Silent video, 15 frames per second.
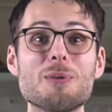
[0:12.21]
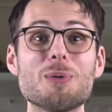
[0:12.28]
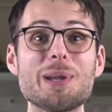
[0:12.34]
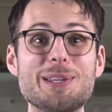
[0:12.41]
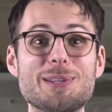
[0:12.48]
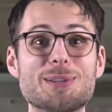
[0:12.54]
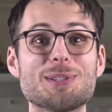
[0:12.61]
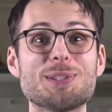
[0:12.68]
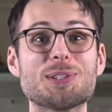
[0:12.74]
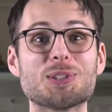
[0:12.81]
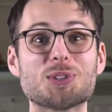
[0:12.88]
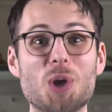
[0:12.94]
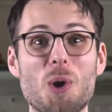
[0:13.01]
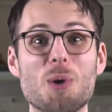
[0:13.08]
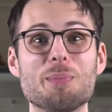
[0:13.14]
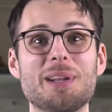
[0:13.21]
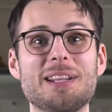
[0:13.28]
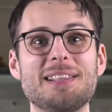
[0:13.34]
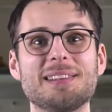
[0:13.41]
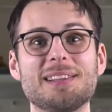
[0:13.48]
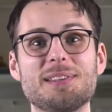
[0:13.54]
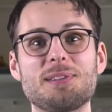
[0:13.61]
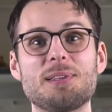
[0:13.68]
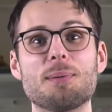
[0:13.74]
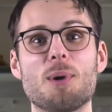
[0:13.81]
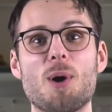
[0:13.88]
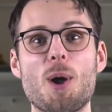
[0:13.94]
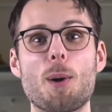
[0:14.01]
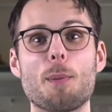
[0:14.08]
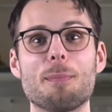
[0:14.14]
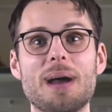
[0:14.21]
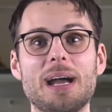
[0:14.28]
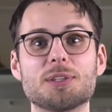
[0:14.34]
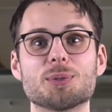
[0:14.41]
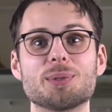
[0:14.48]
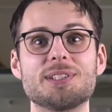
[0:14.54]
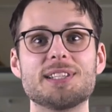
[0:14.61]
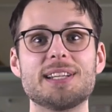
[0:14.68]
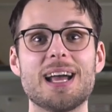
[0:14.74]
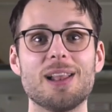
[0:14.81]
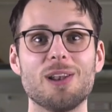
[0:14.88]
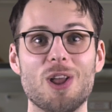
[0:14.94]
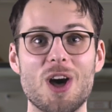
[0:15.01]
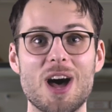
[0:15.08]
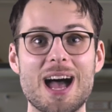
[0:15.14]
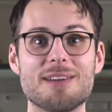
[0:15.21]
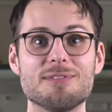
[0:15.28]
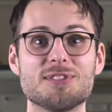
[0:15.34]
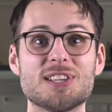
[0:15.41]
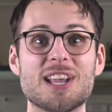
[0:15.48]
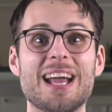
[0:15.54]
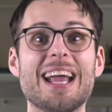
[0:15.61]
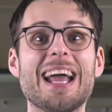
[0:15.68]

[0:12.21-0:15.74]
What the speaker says: we use so many lithium-ion batteries in our lives